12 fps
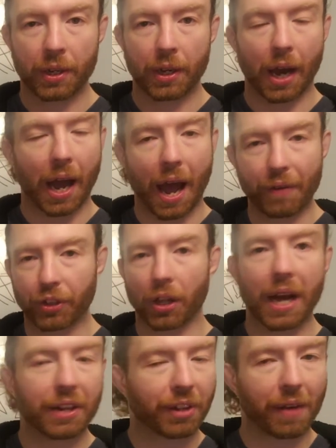I have
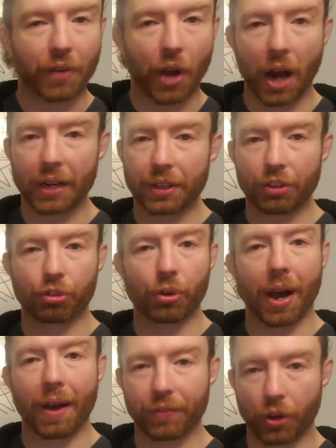clients I've guided this through.
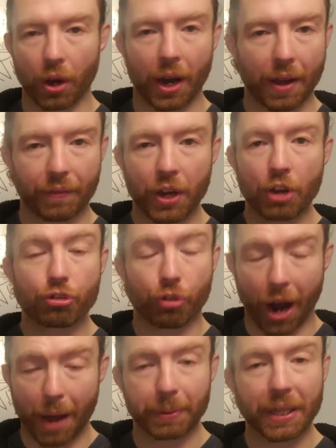I have
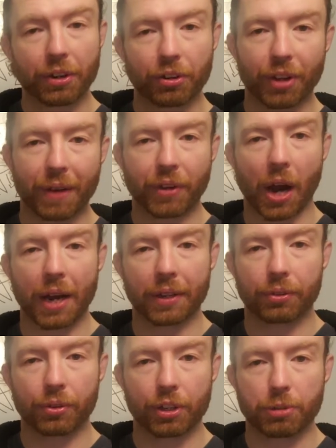tribe leaders I've guided
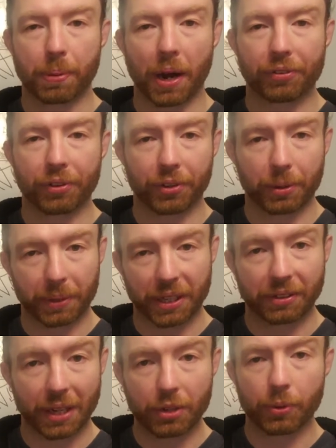through this process, and I'm
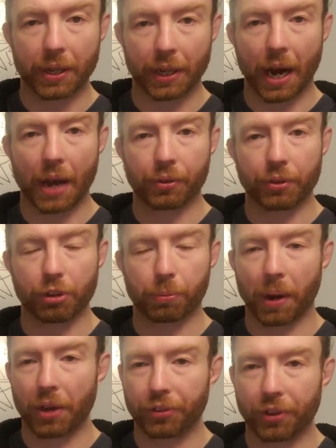continuing to guide through this
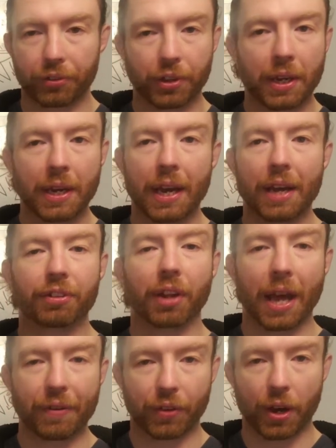process. It's
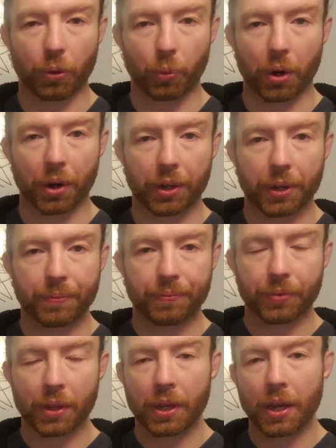lifelong work.
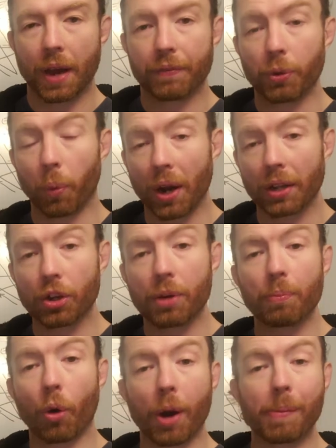If you want to learn
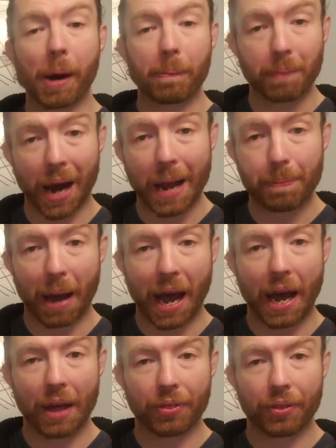more about my
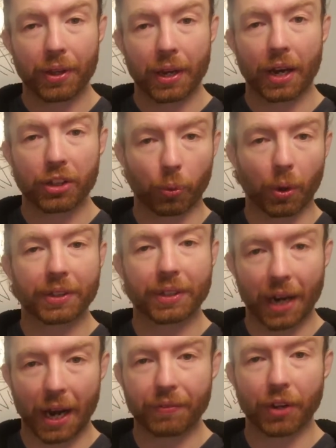path and the work that
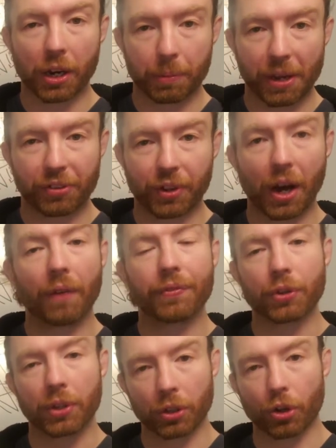I've done on myself,
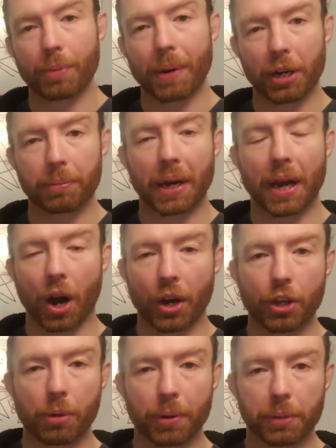you can learn about it in my
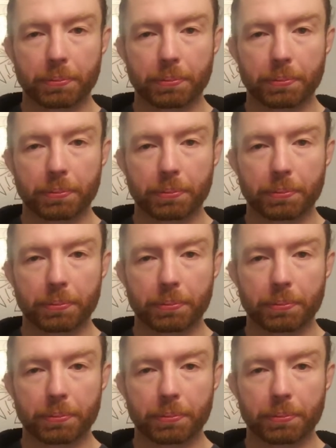audiobook